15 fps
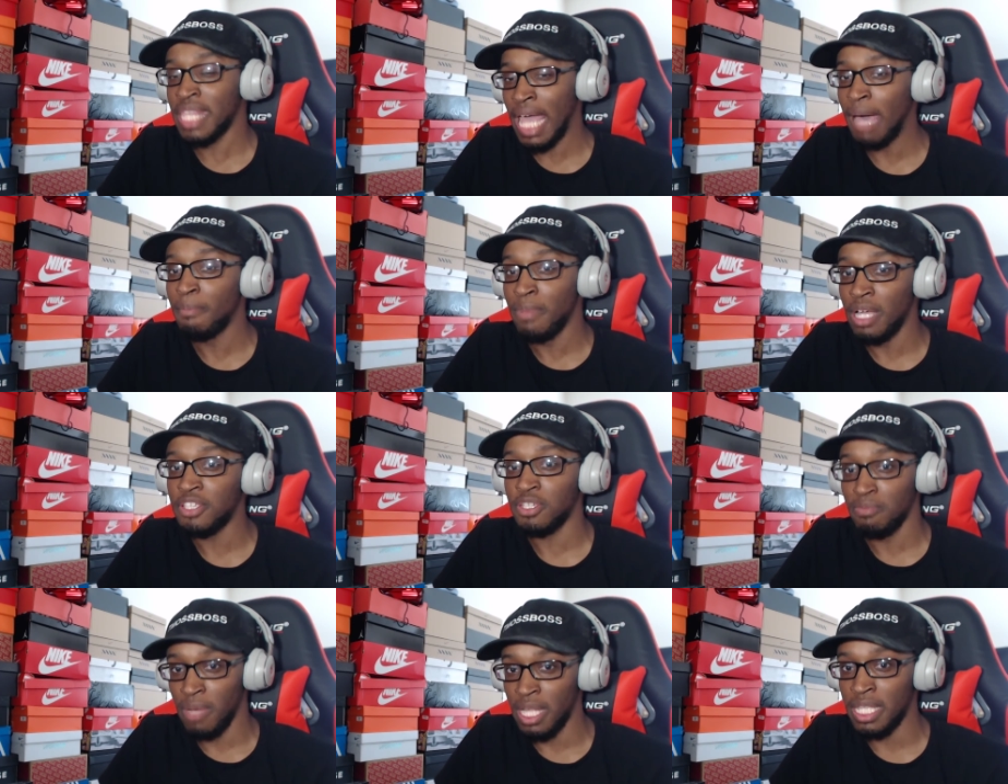that
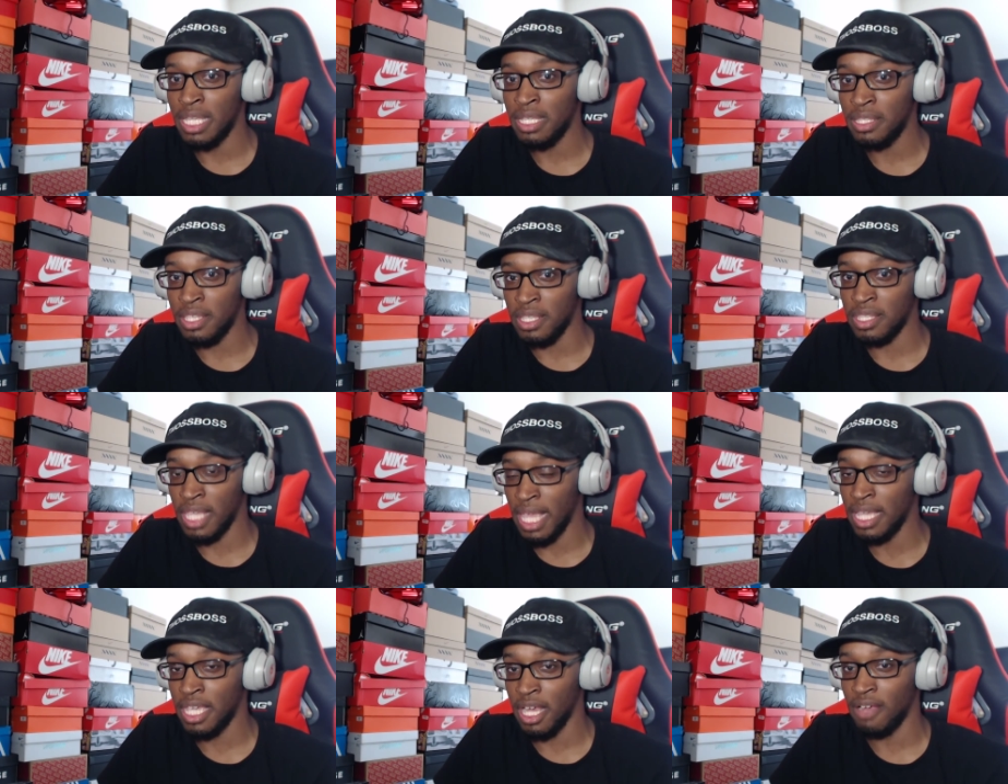much money to
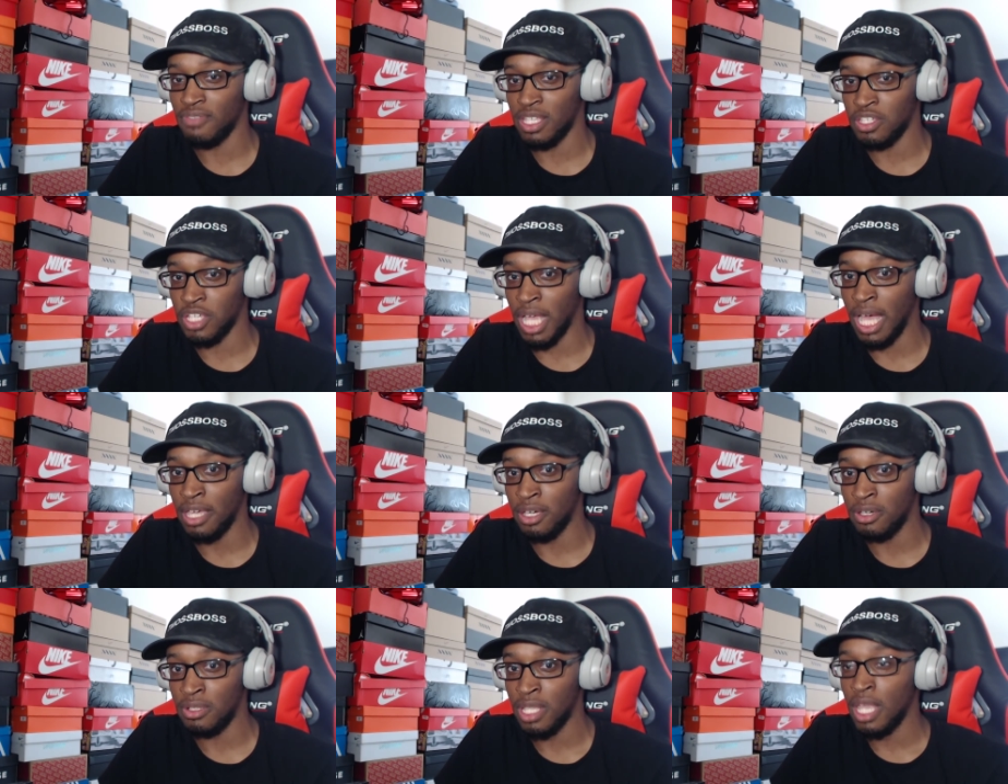take care of the
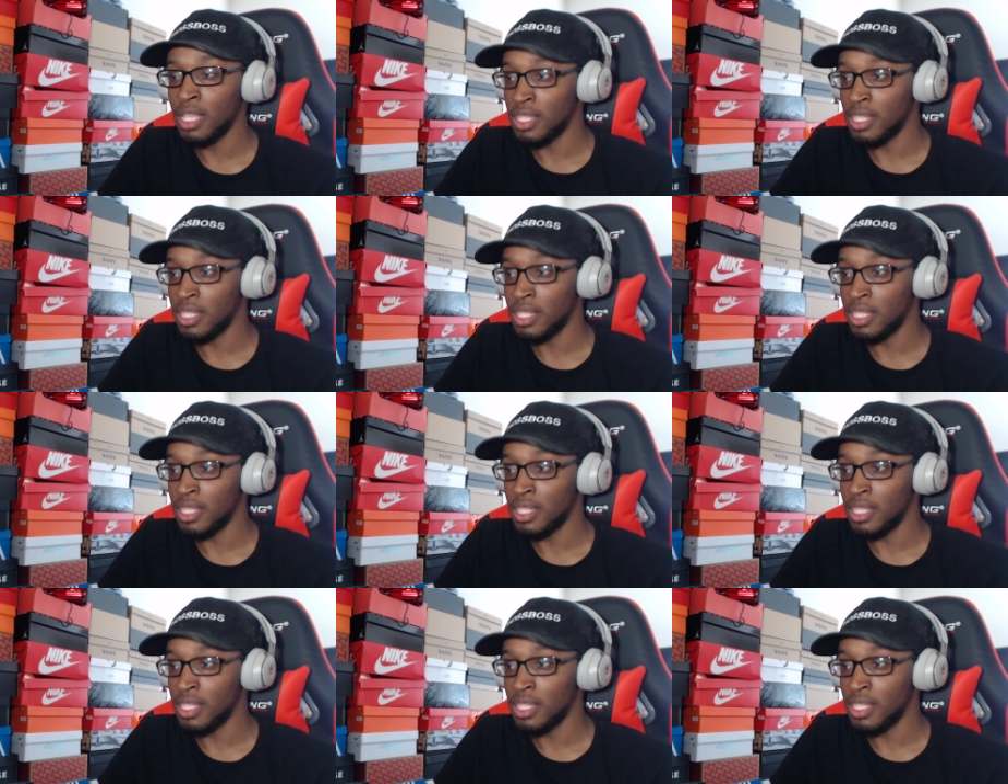child,